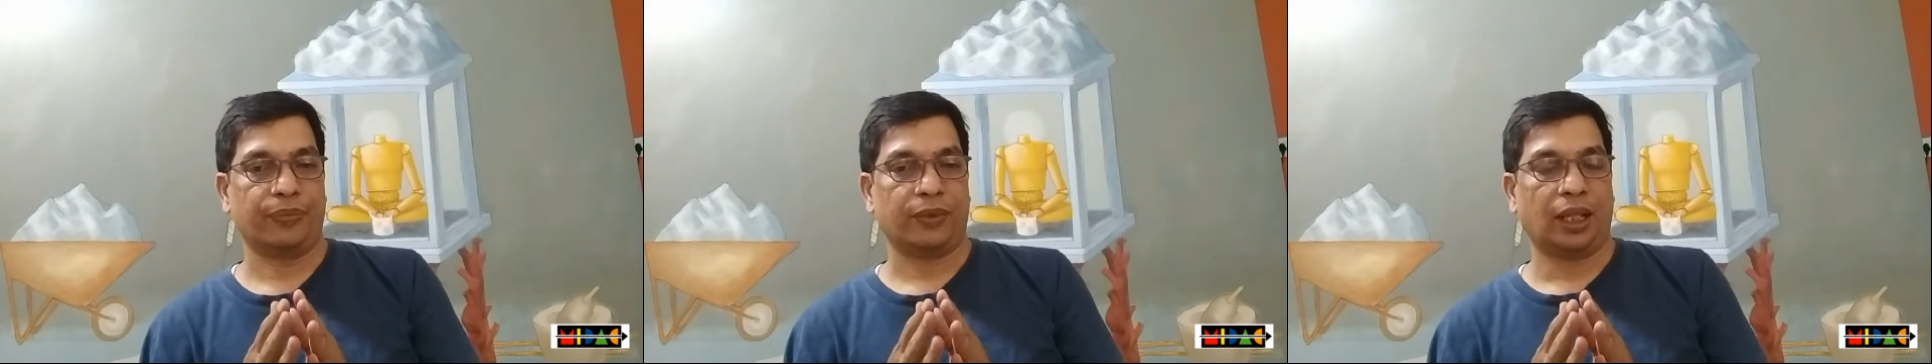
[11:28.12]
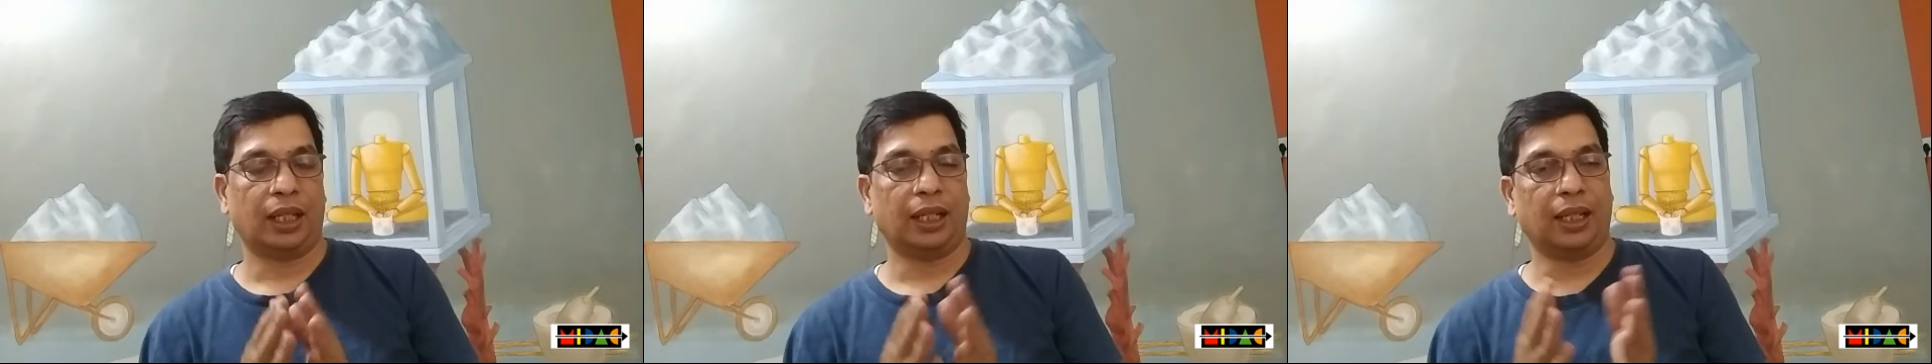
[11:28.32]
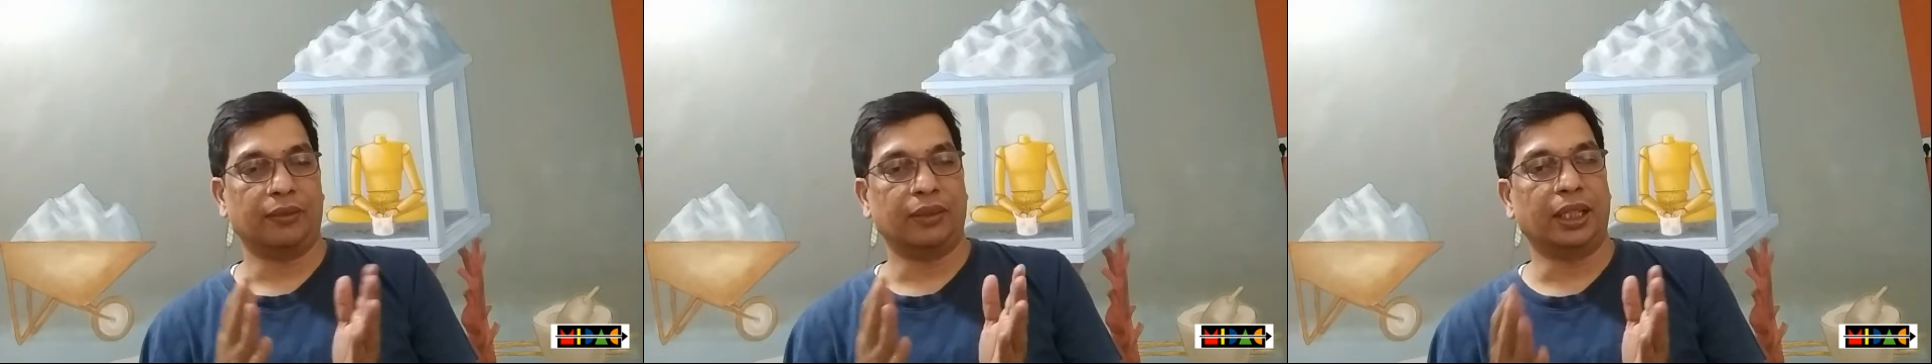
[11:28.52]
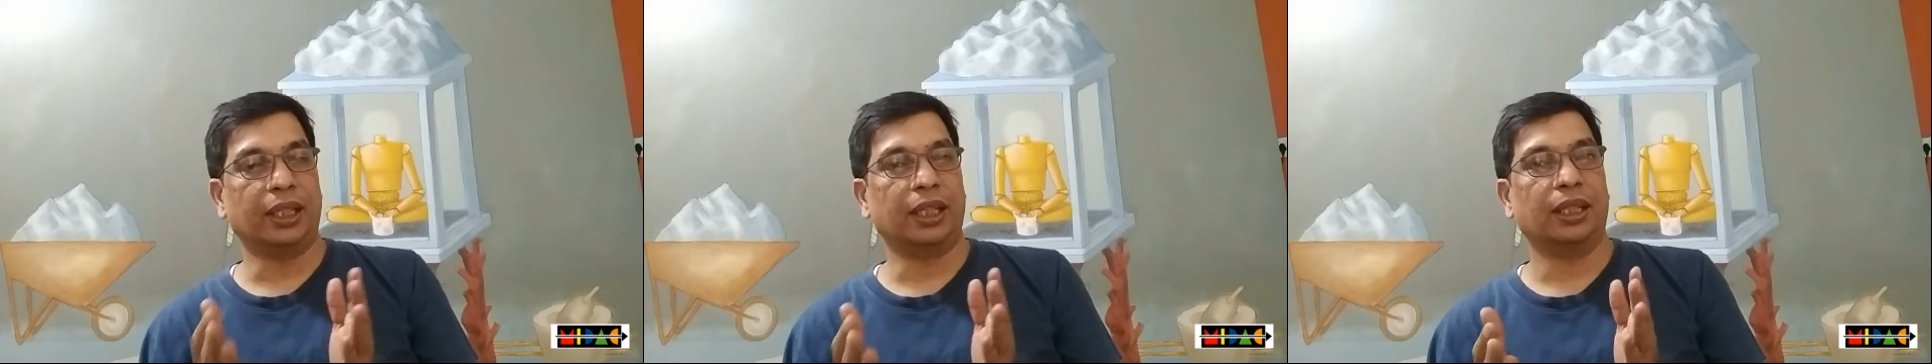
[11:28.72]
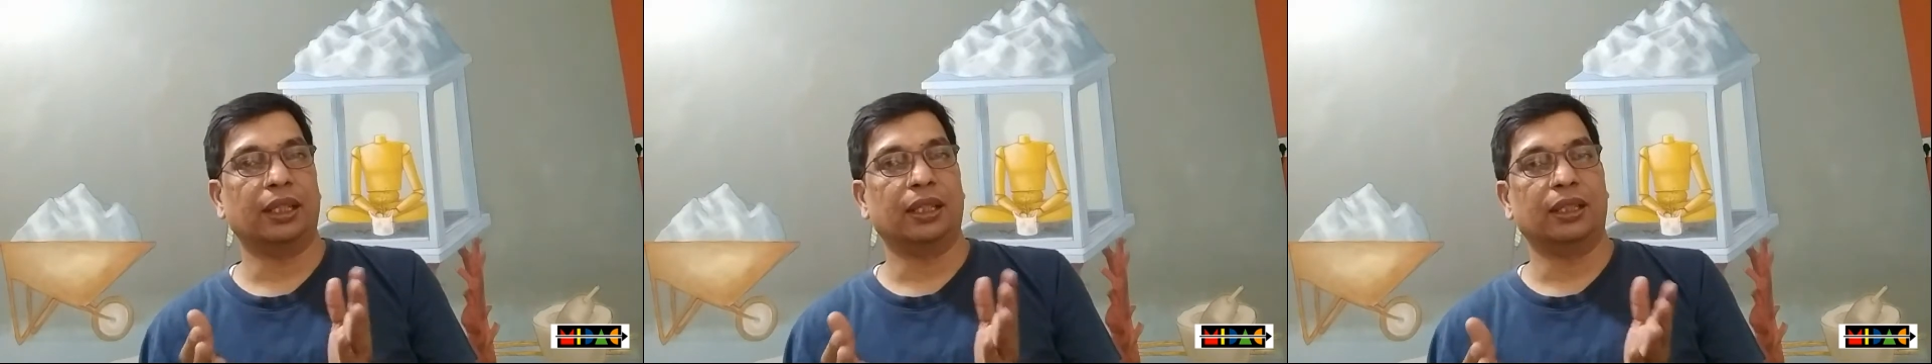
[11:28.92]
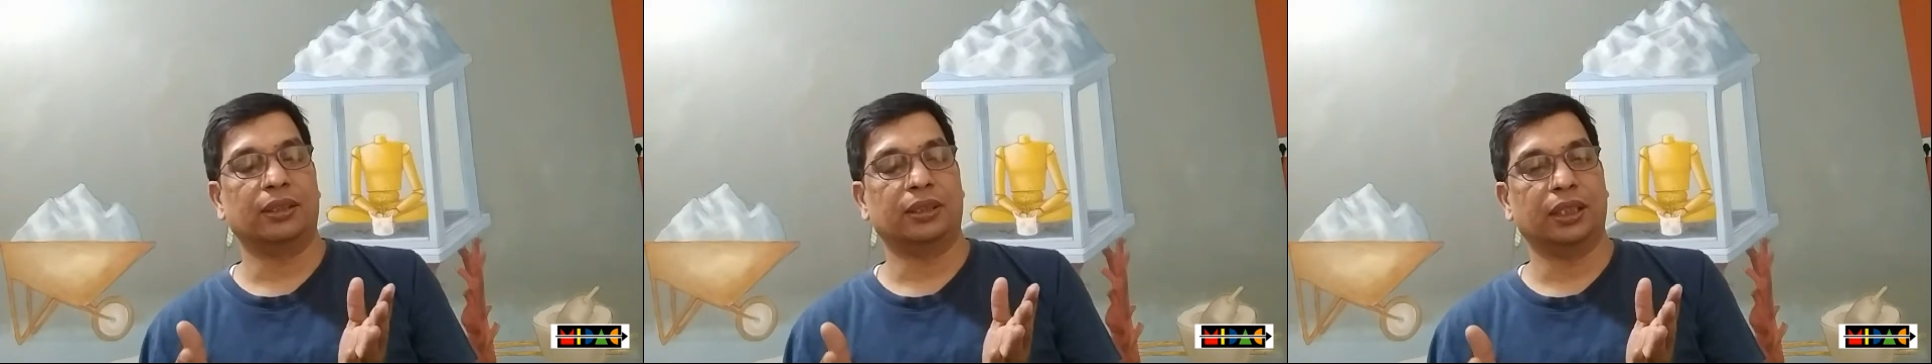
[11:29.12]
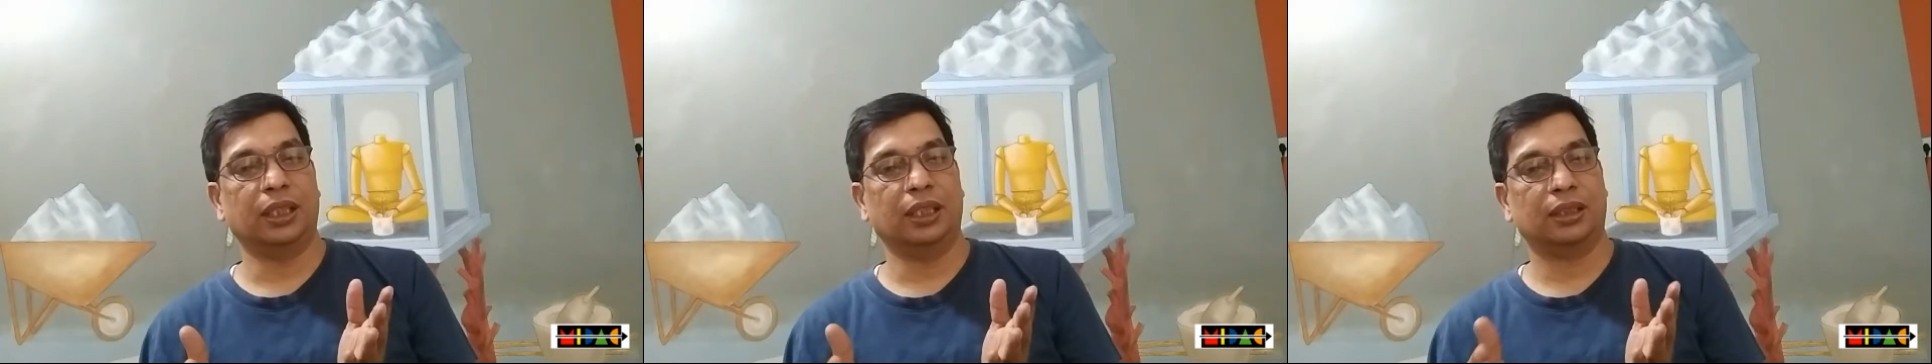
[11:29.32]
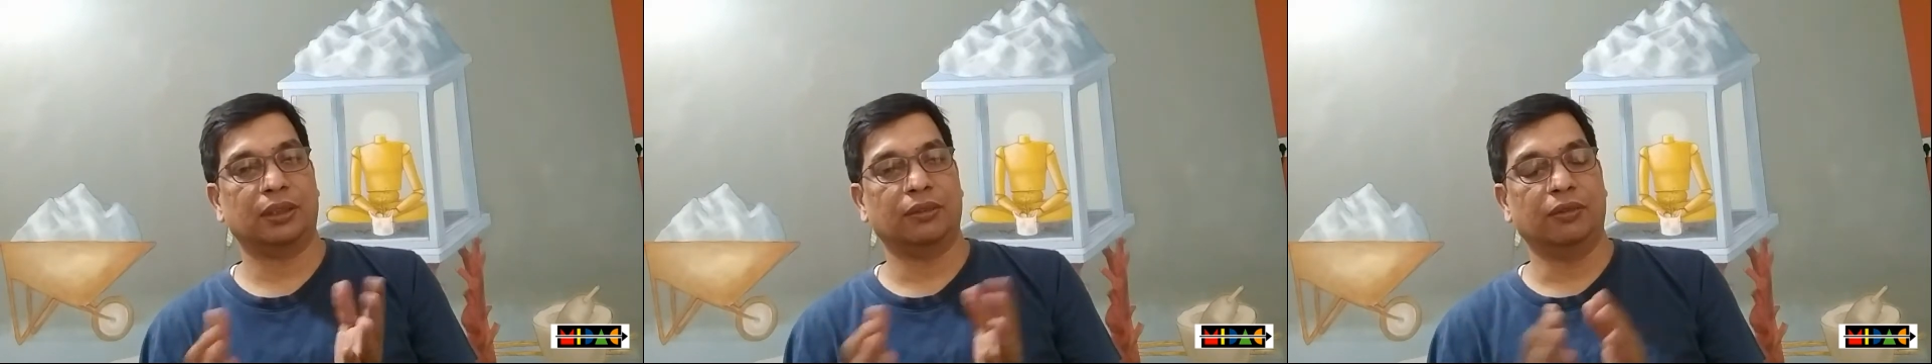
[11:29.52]
And I have done a
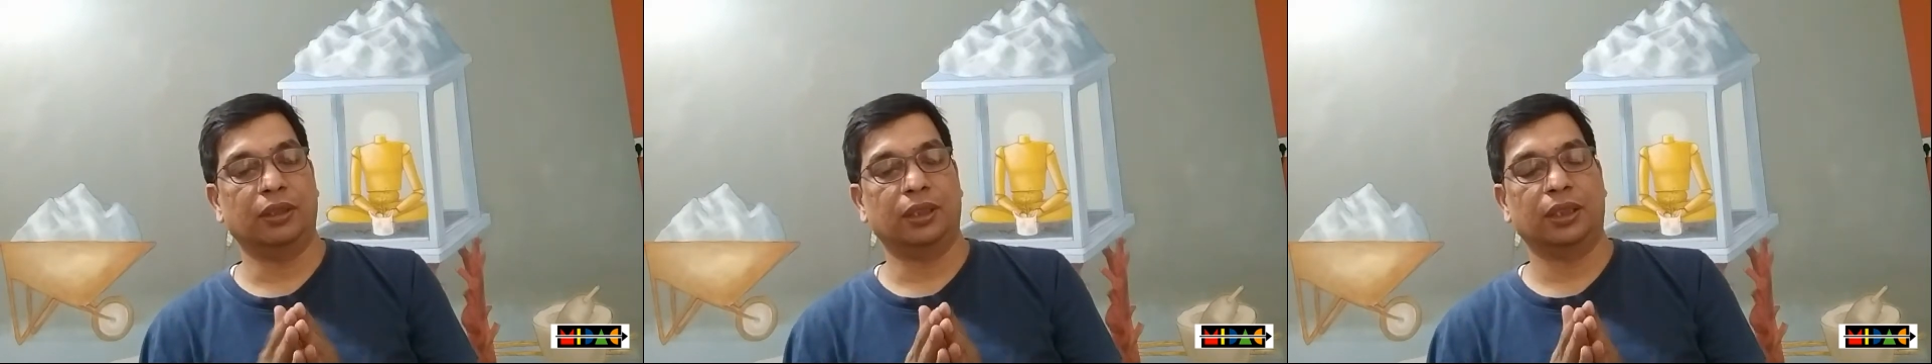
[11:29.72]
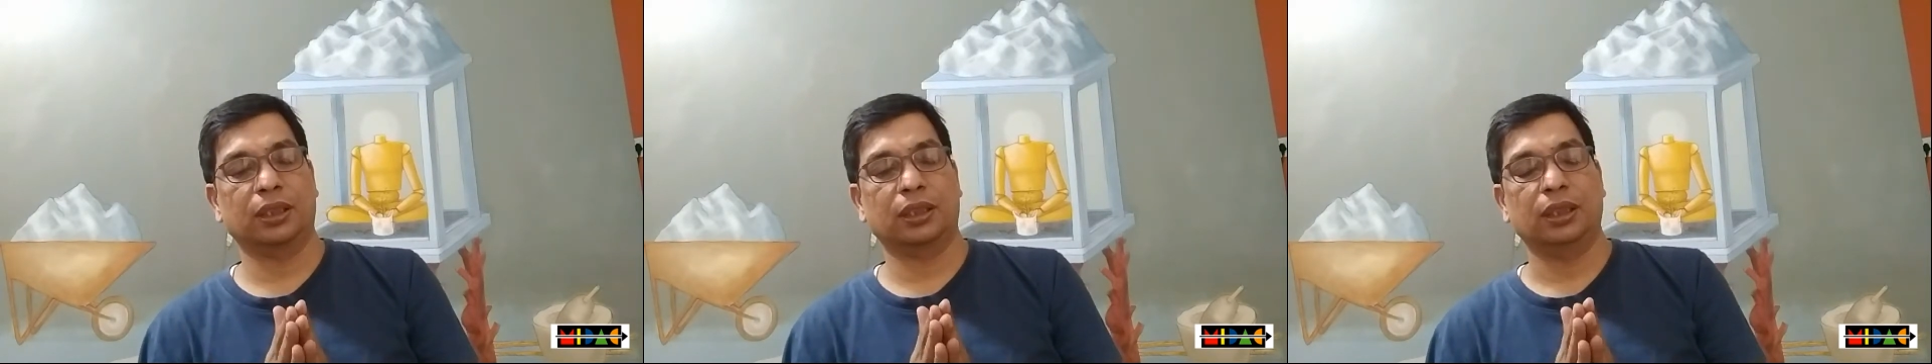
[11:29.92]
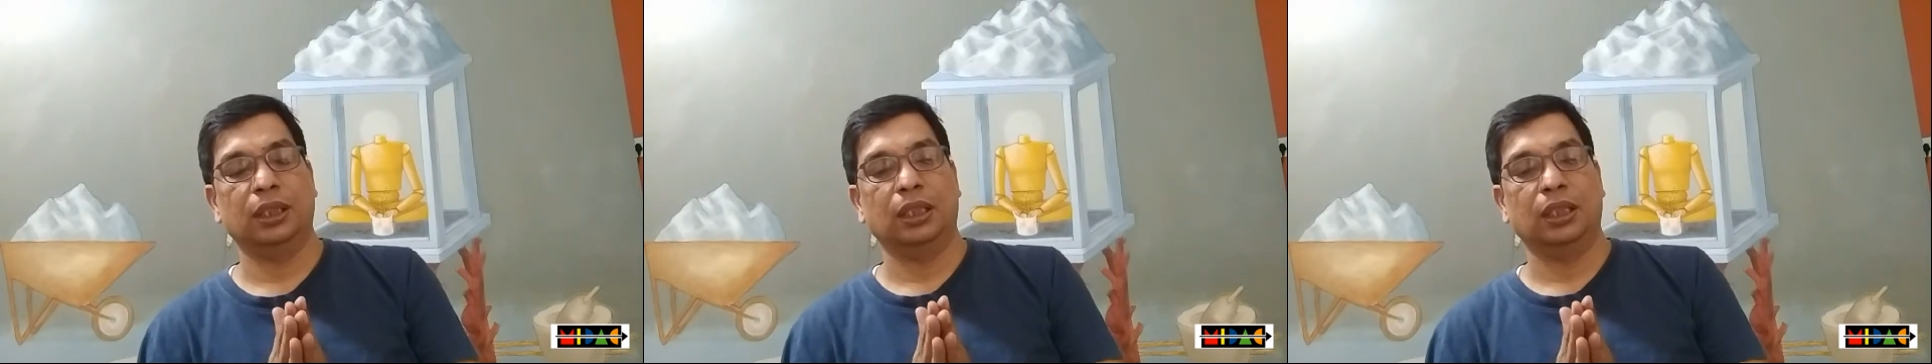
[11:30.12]
series of work